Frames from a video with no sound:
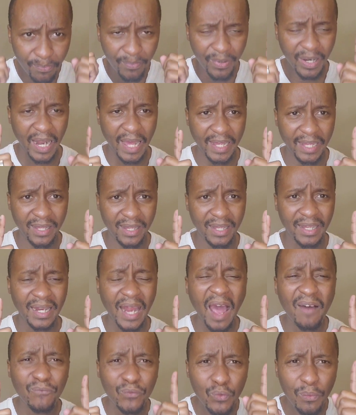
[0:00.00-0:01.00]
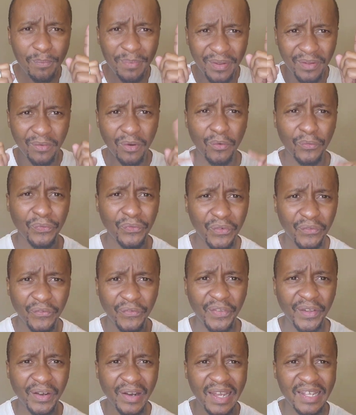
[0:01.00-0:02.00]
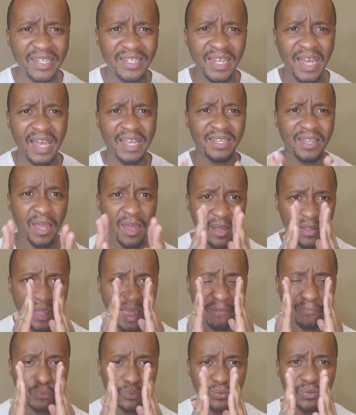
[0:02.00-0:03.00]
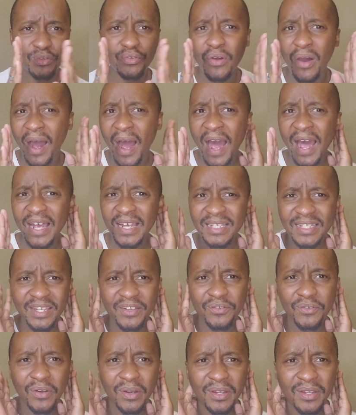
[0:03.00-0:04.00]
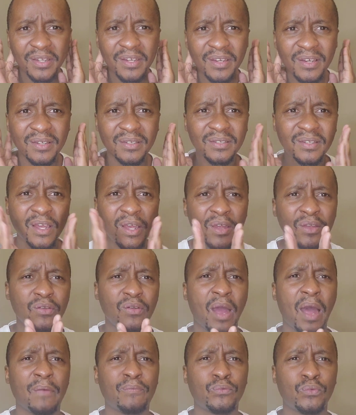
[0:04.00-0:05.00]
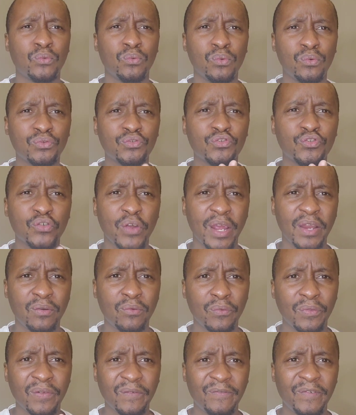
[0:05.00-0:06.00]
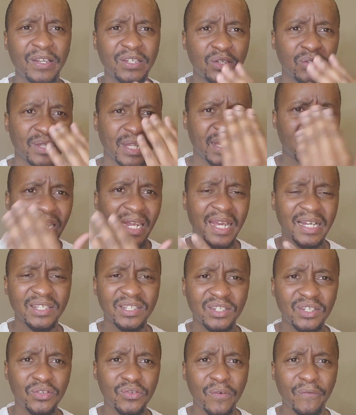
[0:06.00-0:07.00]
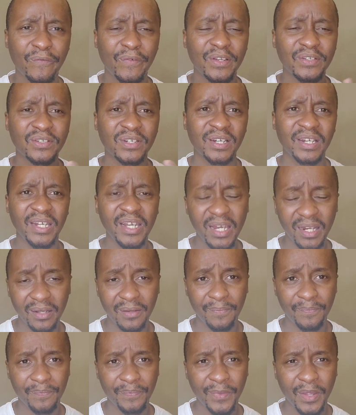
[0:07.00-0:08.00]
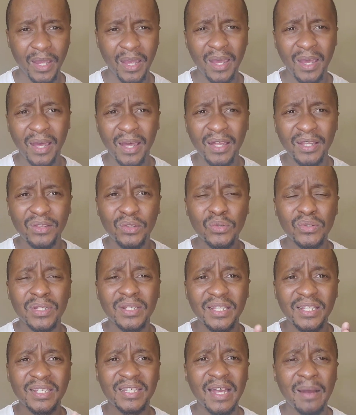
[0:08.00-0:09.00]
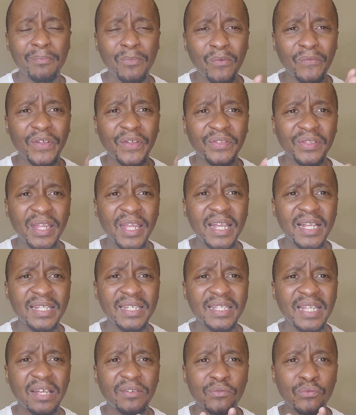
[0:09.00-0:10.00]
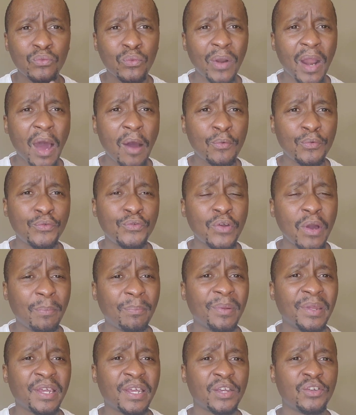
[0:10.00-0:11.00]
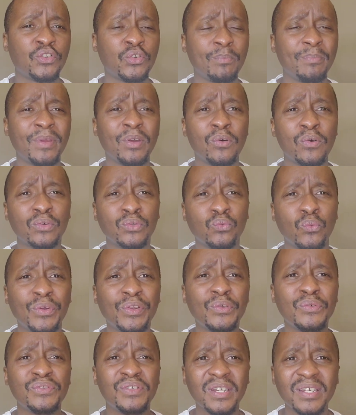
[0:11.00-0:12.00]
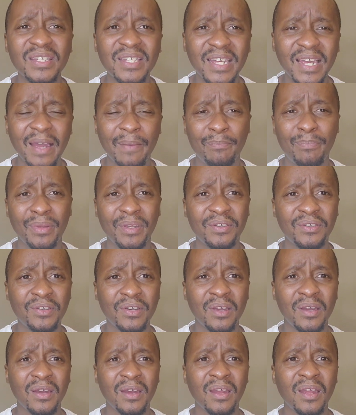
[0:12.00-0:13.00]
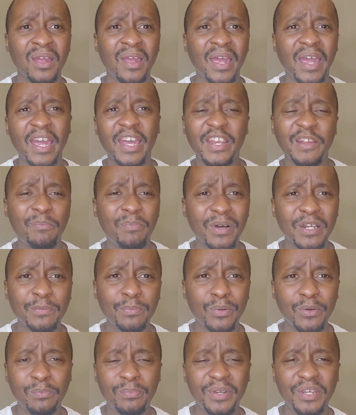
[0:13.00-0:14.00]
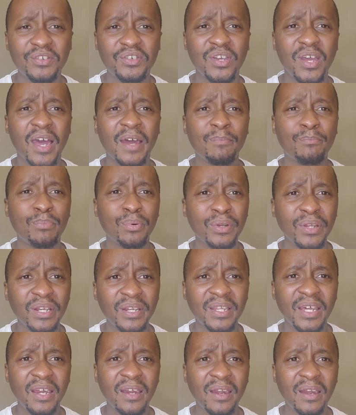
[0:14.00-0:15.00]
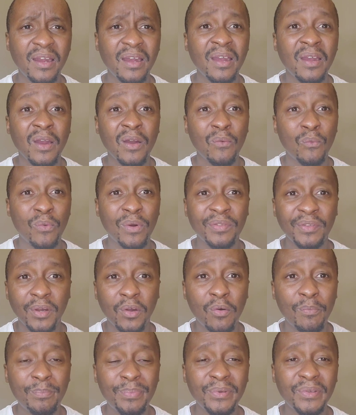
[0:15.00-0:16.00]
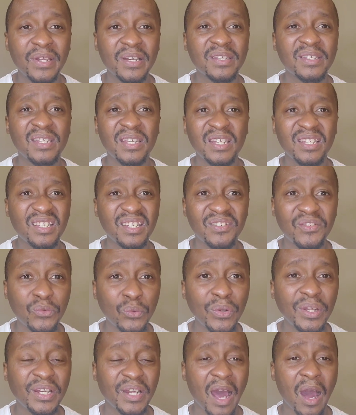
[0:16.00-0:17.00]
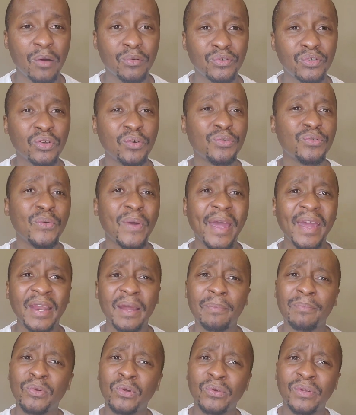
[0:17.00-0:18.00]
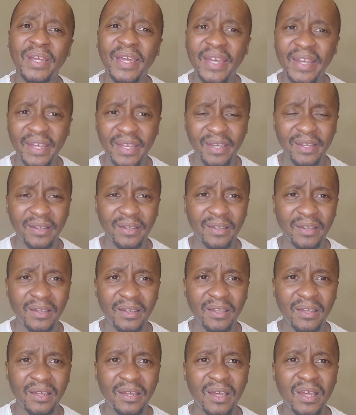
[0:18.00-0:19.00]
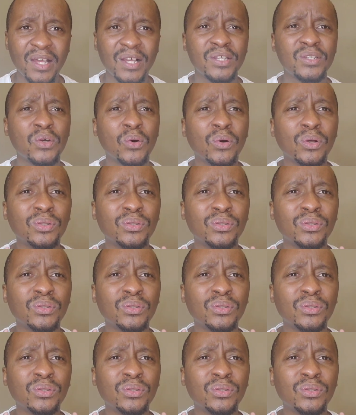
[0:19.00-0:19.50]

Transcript: like it have to be on the right side. They have to see your eyes and your ears. You have to look straight to the face so that they can see your face clearly. Those are some of the things that rule out your application, because when you just take a picture, any passport picture, and put it there, when the computer sees it, rule it out, so you end up not getting it. So